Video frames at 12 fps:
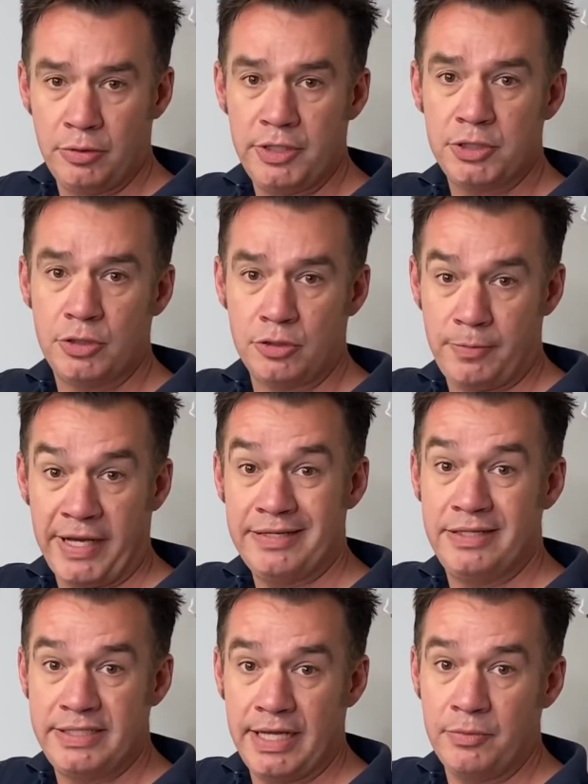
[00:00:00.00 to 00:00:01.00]
which goes back to
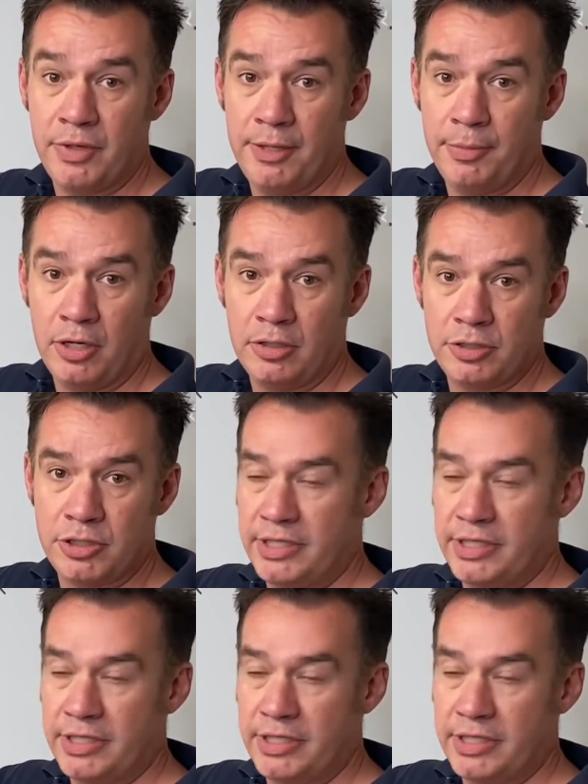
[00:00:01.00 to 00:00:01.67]
the 10-way box.